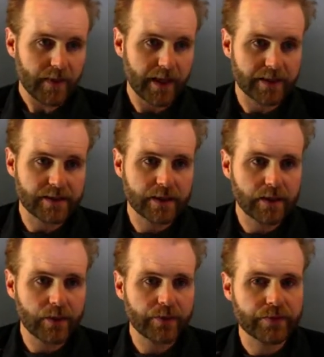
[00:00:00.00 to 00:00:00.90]
And it's going to
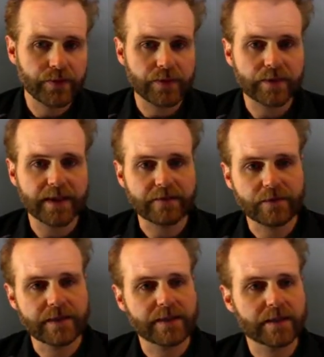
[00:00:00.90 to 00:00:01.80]
go through
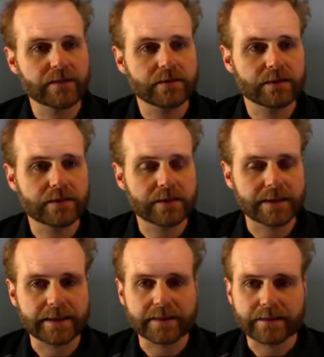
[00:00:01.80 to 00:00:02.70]
every single
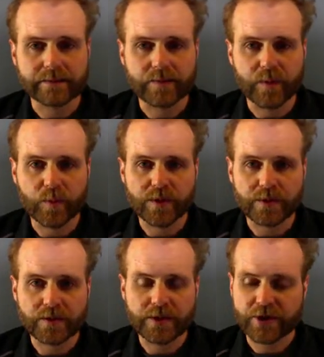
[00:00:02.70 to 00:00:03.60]

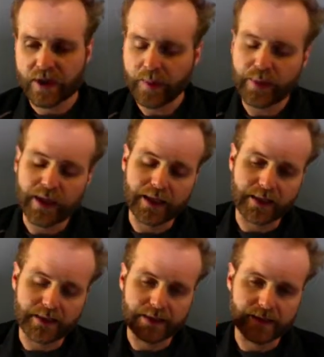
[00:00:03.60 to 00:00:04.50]
memristor on the chip,
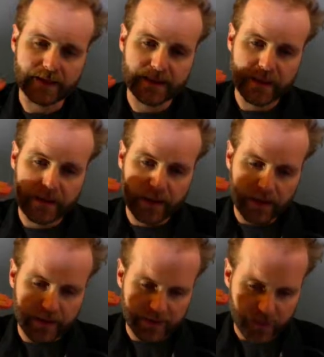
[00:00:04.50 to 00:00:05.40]
and it's
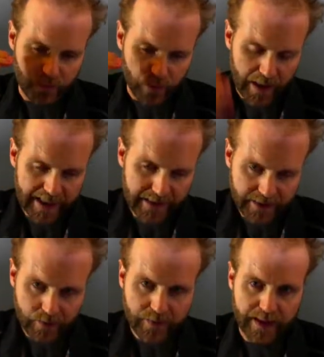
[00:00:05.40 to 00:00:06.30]
writing
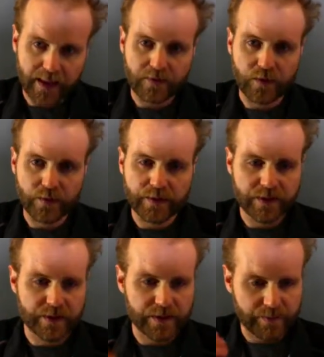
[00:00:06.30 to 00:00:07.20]
it with a higher
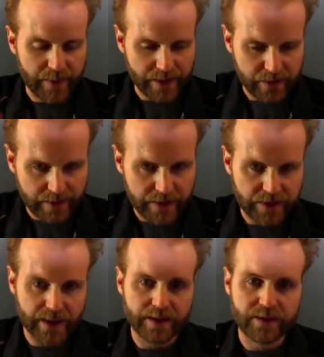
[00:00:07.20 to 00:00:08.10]
voltage, it's measuring the
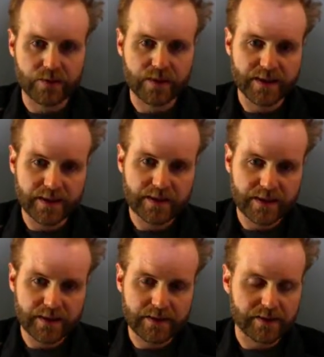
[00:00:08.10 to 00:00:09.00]
change in
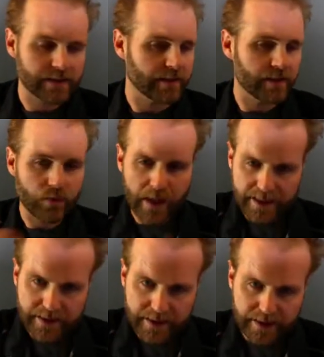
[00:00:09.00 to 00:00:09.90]
resistance, it's
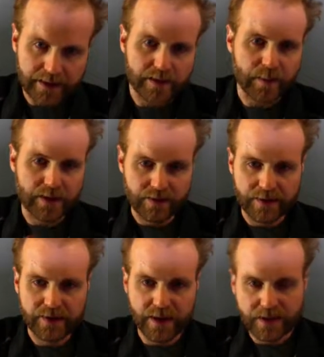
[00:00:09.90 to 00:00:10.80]
erasing it, it's measuring
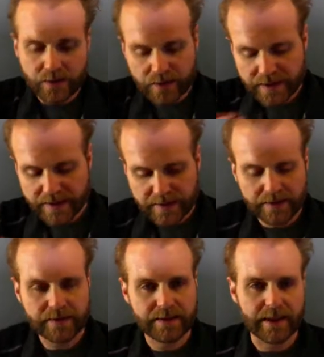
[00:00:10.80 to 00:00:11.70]
the change in
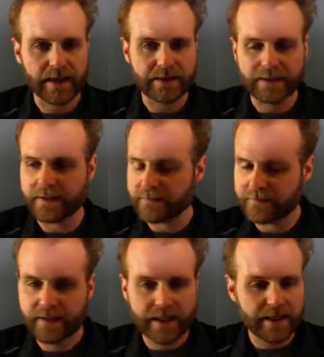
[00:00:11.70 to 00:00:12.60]
resistance, and if
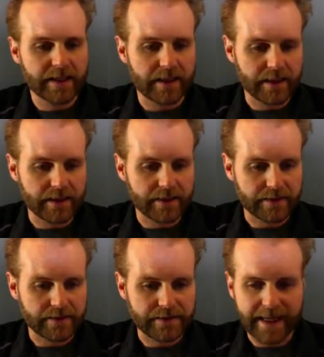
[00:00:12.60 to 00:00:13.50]

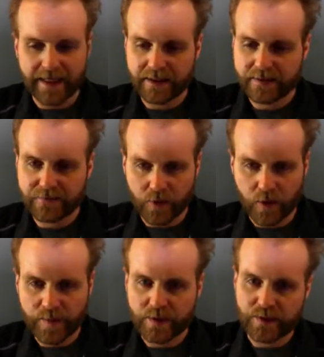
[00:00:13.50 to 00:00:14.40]
that
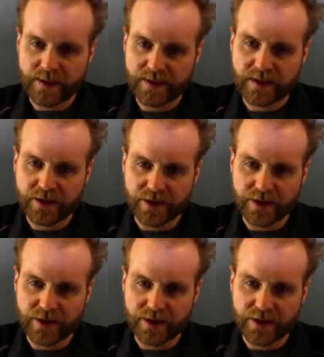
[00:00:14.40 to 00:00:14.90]
conforms, the resistance